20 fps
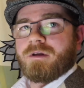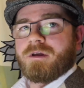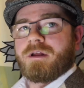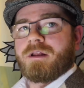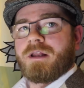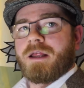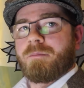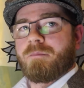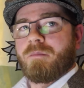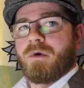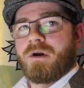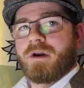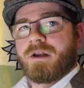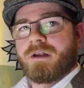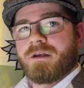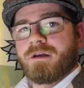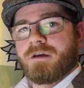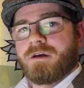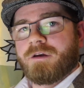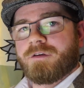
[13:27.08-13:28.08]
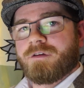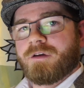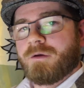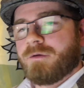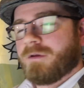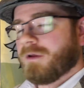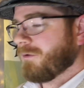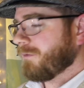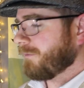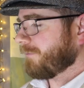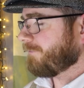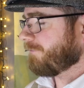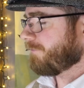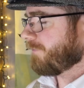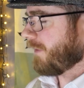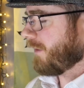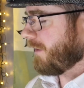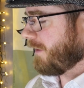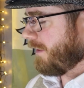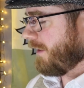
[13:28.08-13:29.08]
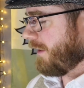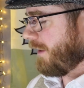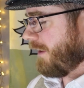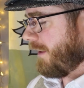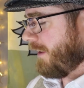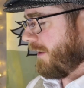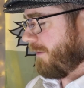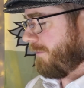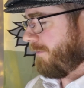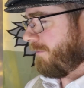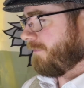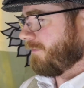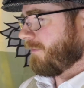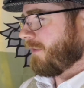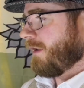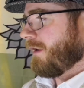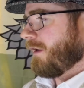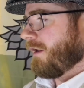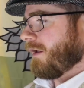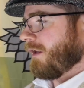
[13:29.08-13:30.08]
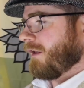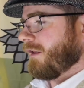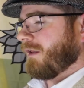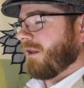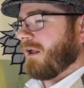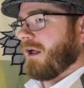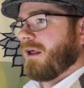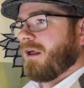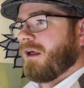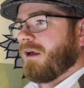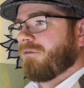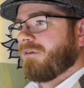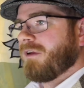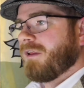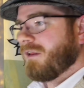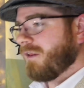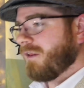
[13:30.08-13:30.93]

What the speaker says: Glenmorangie a shout out. I really